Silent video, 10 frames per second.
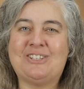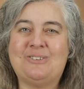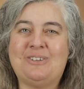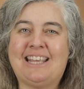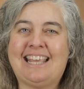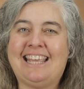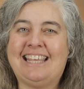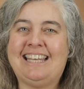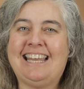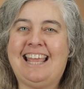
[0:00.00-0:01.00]
tuning
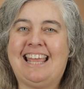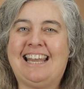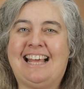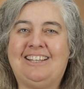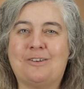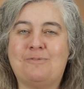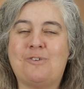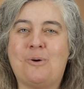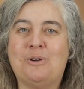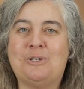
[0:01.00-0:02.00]
in, and I look
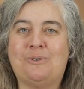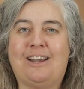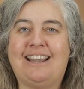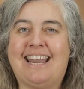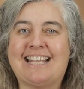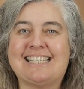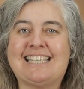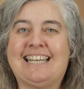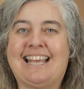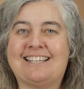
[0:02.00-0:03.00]
forward to our next
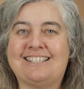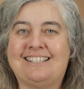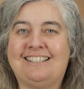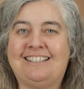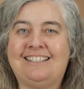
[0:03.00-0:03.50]
connection.